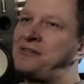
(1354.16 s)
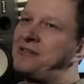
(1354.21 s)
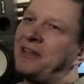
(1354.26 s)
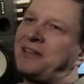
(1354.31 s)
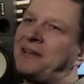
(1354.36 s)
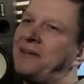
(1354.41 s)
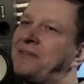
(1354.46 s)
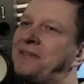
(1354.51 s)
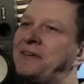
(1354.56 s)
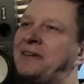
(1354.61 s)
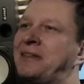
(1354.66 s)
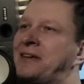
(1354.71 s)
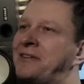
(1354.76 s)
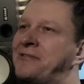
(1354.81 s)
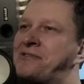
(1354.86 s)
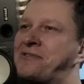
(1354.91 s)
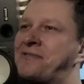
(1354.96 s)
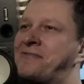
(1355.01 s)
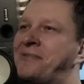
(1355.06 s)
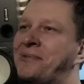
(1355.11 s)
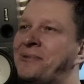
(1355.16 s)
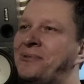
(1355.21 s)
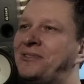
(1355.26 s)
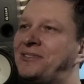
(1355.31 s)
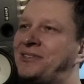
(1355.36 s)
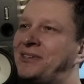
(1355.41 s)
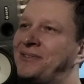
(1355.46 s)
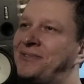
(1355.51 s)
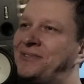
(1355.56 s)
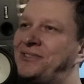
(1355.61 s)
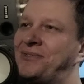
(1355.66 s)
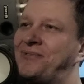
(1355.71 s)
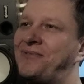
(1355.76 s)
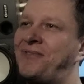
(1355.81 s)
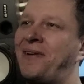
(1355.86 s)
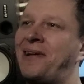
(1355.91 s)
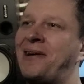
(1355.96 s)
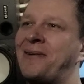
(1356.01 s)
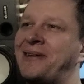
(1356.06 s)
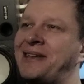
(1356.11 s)
I don't think there is a route to
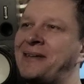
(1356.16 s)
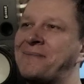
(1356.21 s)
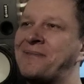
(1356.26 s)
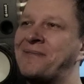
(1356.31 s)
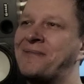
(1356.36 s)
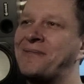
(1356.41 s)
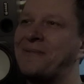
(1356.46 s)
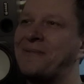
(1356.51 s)
follow anymore.